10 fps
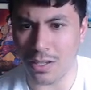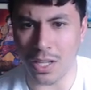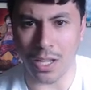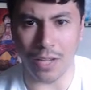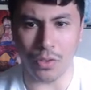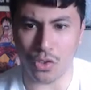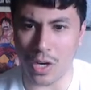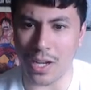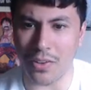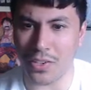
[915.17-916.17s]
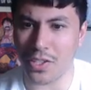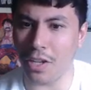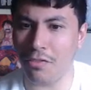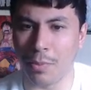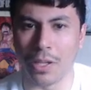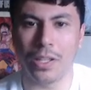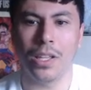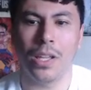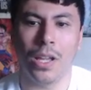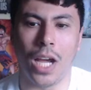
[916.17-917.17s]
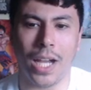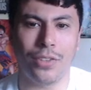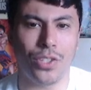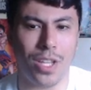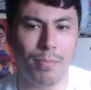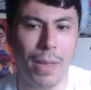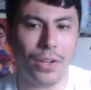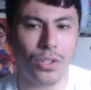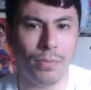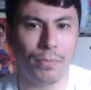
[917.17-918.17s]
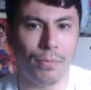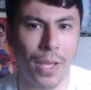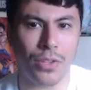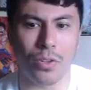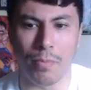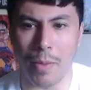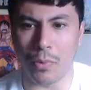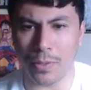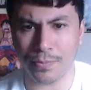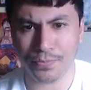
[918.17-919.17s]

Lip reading: I've not tried any of this stuff, but I can just imagine, based on memory,